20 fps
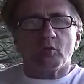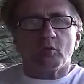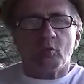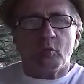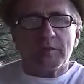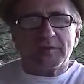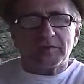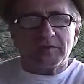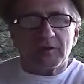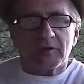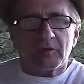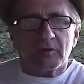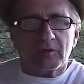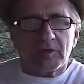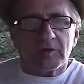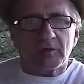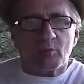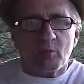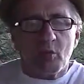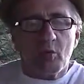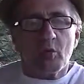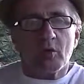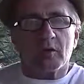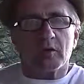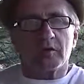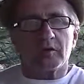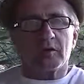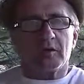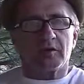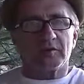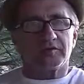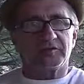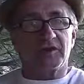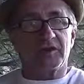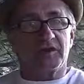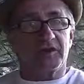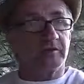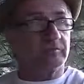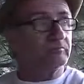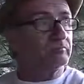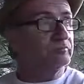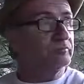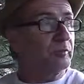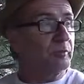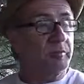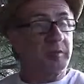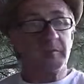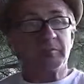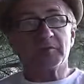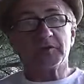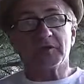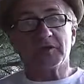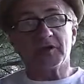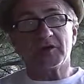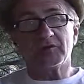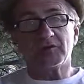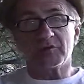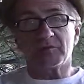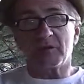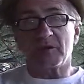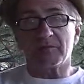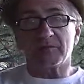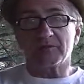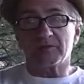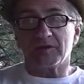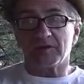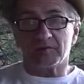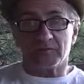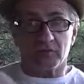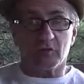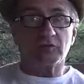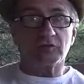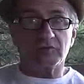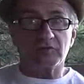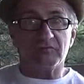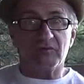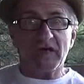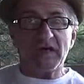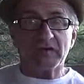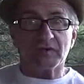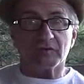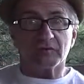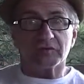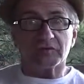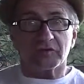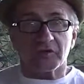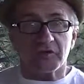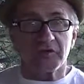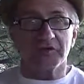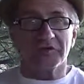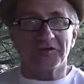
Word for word: went there in war are saying the people in the country probably said, those invaders.